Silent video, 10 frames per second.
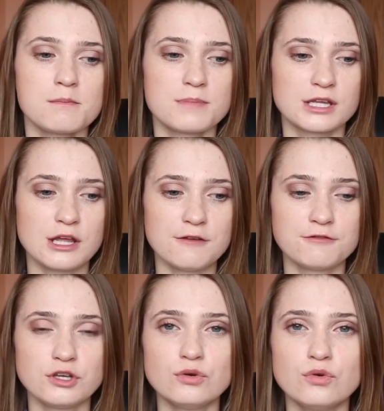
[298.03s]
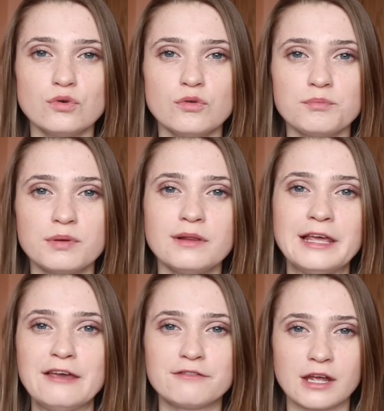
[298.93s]
But if you
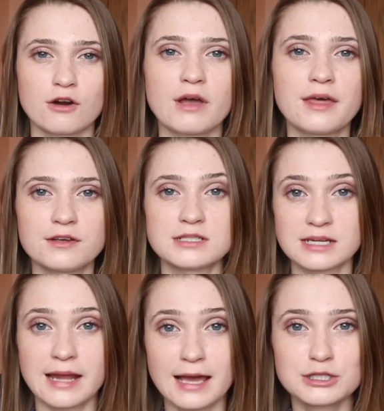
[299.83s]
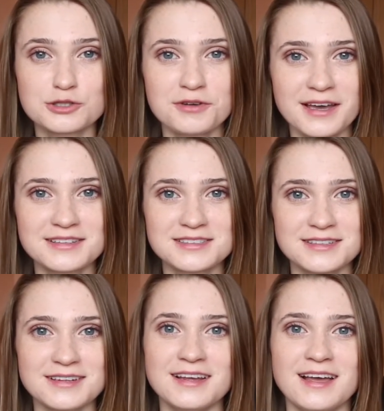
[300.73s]
believe that, okay, there's an end to it,
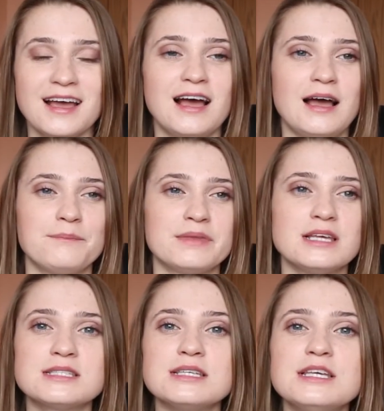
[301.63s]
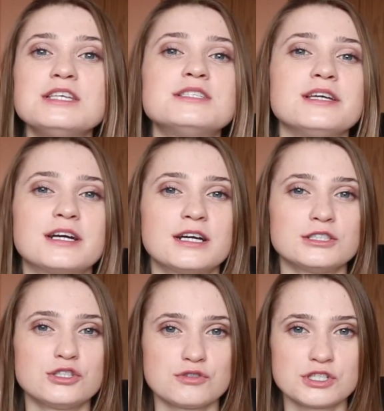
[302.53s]
it's easier
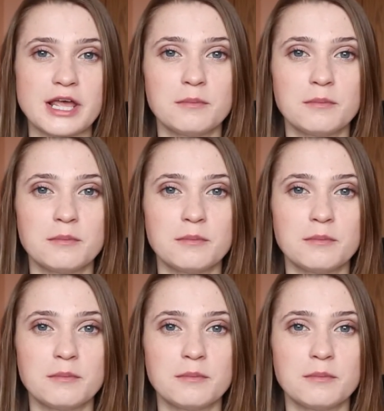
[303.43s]
to stay